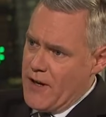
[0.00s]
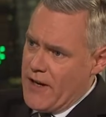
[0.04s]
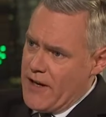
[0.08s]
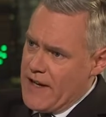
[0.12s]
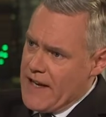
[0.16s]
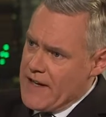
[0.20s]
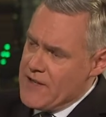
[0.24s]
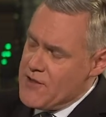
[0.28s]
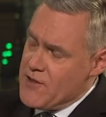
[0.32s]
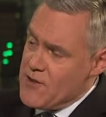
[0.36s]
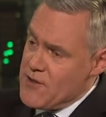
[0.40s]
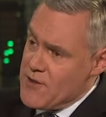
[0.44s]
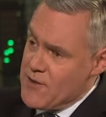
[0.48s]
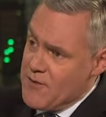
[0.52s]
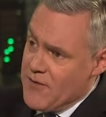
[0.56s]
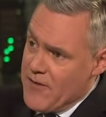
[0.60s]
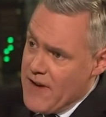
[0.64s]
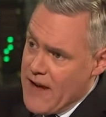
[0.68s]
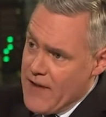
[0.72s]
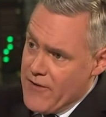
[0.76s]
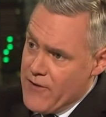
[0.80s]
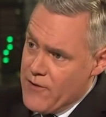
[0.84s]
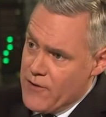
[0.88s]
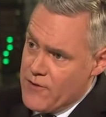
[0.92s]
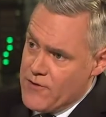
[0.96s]
As does the
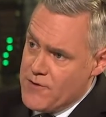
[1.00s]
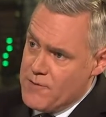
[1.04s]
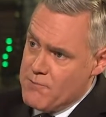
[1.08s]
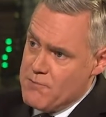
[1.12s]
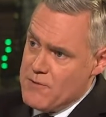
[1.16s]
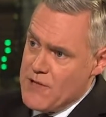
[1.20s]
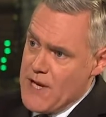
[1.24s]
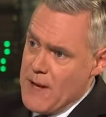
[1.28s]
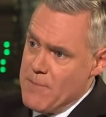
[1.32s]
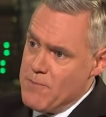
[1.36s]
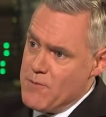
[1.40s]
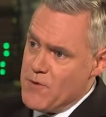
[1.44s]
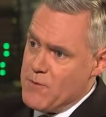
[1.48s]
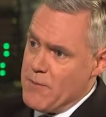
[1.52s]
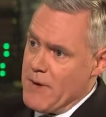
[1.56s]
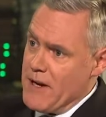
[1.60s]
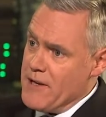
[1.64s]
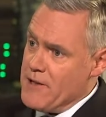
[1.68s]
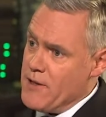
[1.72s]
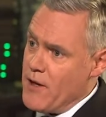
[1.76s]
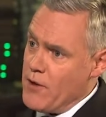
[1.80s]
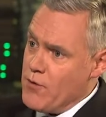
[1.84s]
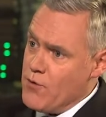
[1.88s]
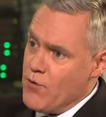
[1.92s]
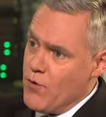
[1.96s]
fact that Thames
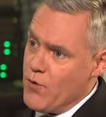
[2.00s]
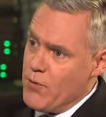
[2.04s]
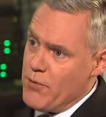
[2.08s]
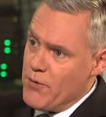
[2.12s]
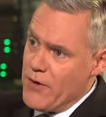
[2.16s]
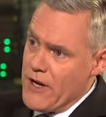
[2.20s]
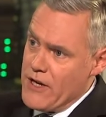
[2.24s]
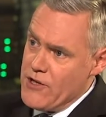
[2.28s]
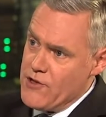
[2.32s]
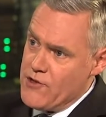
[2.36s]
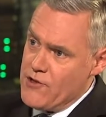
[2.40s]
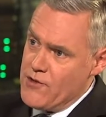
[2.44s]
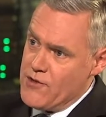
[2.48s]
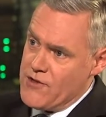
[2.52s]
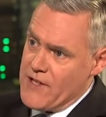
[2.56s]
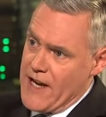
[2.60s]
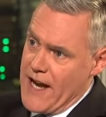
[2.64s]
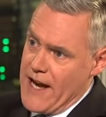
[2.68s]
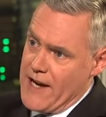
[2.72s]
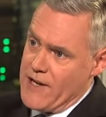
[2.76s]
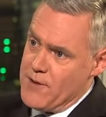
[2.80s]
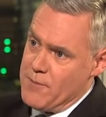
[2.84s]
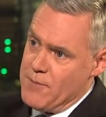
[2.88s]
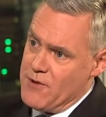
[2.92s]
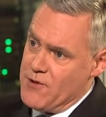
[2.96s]
paid no corporation
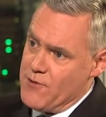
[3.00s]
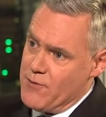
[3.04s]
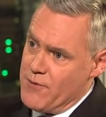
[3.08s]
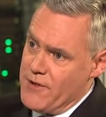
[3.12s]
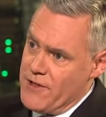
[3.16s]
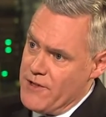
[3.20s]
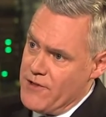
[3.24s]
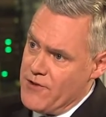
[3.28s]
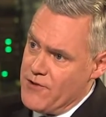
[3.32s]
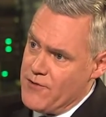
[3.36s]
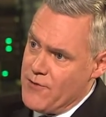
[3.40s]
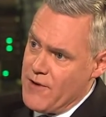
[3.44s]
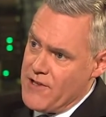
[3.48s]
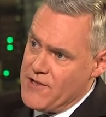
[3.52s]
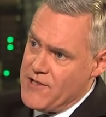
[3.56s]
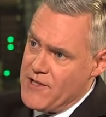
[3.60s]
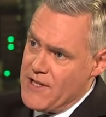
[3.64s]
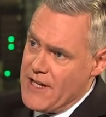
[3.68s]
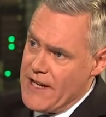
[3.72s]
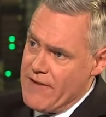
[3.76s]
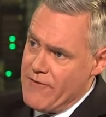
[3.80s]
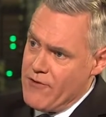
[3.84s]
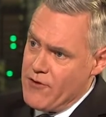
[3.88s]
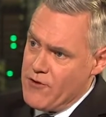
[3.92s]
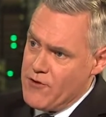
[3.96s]
tax between
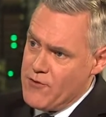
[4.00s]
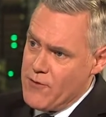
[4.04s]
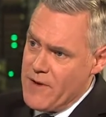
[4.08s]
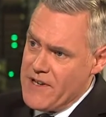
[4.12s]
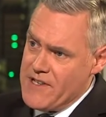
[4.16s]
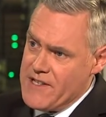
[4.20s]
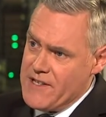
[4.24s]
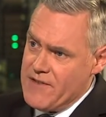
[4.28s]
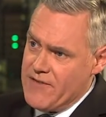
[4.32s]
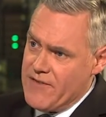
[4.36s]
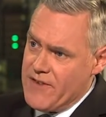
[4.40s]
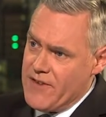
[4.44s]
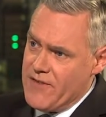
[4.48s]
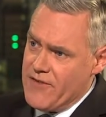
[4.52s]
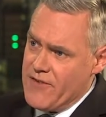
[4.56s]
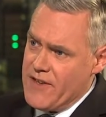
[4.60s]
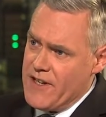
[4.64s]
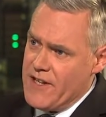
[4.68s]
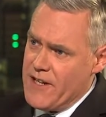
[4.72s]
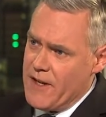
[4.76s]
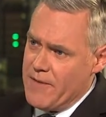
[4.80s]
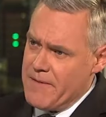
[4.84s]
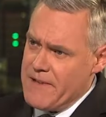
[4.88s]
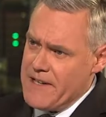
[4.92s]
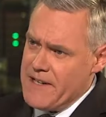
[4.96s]
2011 and
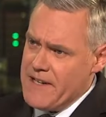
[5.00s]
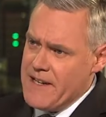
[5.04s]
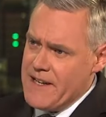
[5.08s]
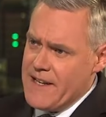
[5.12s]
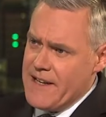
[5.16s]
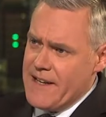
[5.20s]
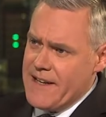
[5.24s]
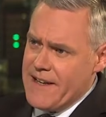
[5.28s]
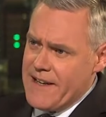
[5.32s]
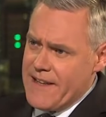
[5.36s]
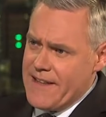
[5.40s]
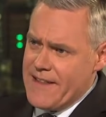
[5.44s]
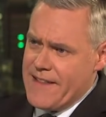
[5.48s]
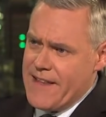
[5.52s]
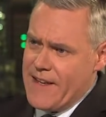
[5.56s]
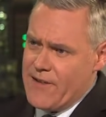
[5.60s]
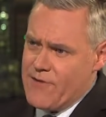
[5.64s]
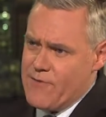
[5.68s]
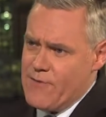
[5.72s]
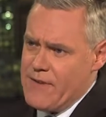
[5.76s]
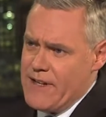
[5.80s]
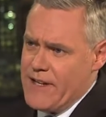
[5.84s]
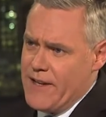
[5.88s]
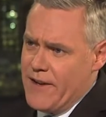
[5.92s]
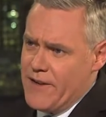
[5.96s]
2015. I mean,
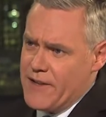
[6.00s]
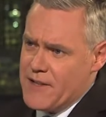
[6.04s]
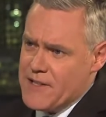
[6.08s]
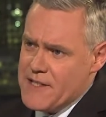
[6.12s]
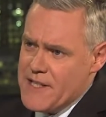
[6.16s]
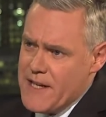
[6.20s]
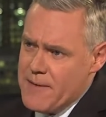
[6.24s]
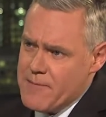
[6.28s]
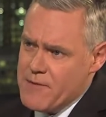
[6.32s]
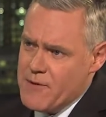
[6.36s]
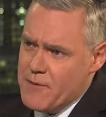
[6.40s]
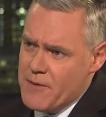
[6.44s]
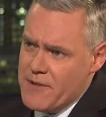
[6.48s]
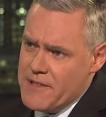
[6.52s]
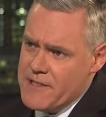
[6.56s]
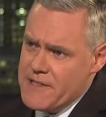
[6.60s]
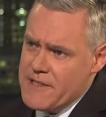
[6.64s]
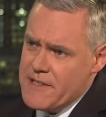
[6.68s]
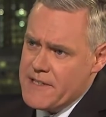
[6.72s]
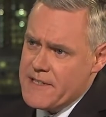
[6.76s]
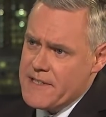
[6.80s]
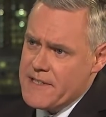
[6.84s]
that's really unacceptable, isn't it?